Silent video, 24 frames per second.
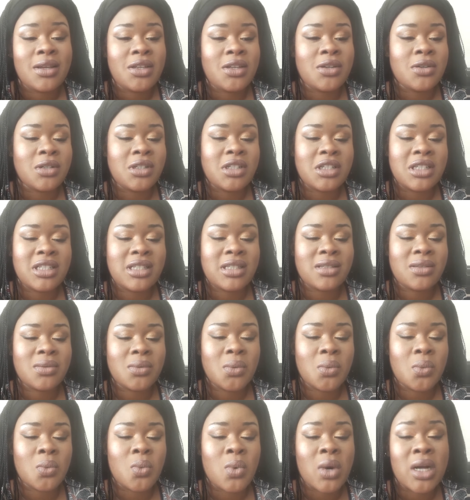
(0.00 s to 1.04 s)
you're
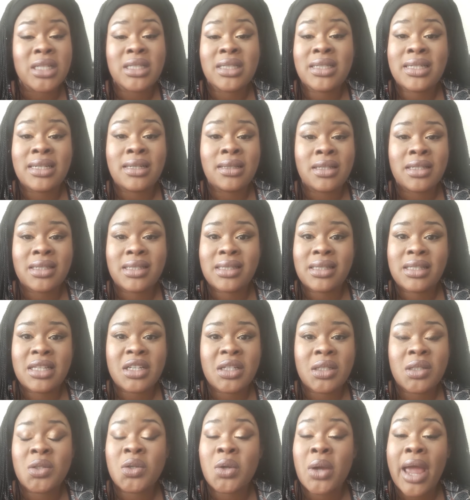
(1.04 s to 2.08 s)
just wanting this
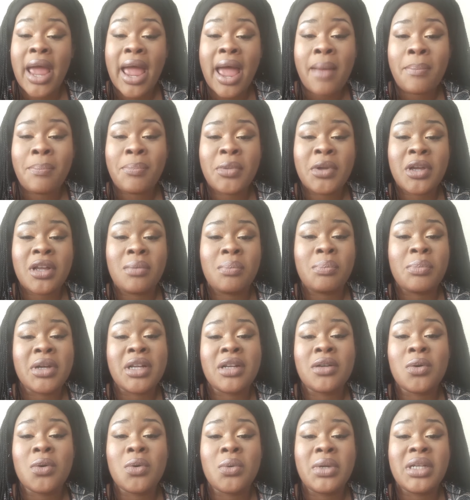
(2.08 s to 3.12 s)
thing to happen
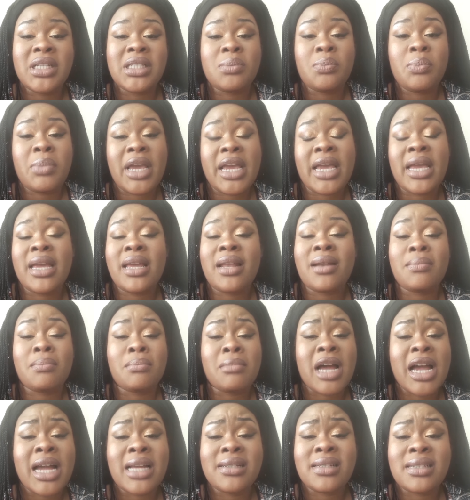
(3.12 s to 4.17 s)
but always bear in
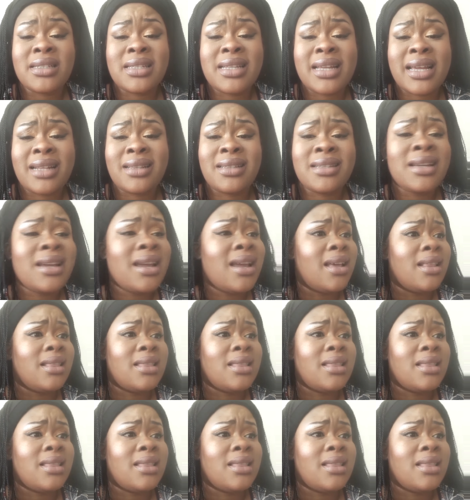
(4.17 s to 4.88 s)
mind that